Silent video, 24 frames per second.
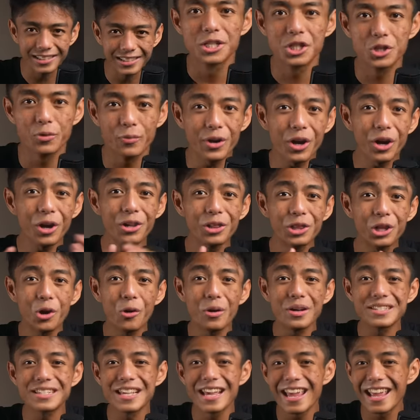So we all
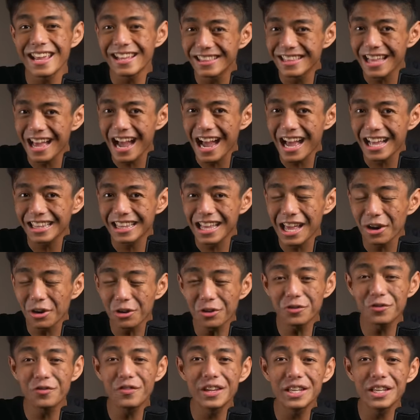know a saying that a
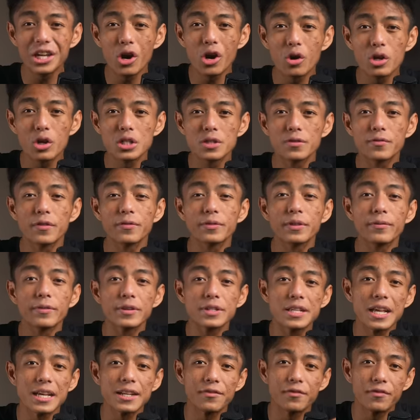good video is fifty
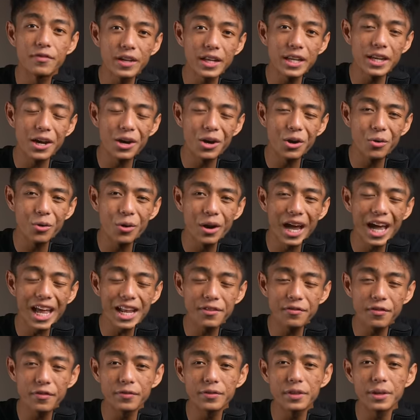percent video and
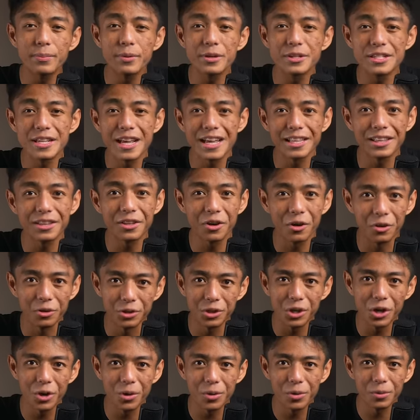fifty percent
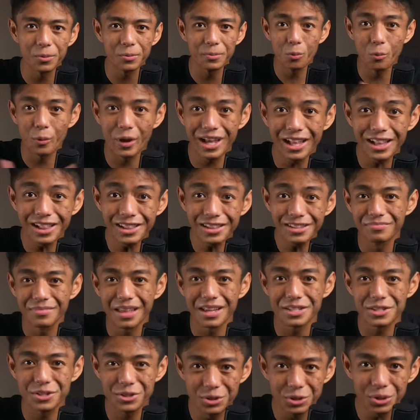audio. Well,
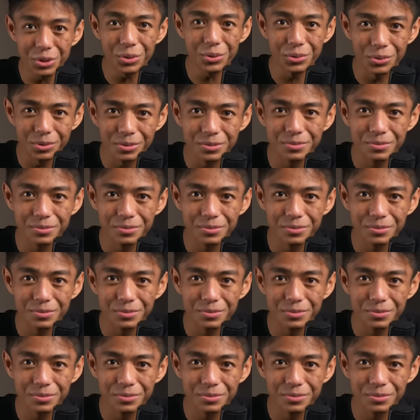that's true.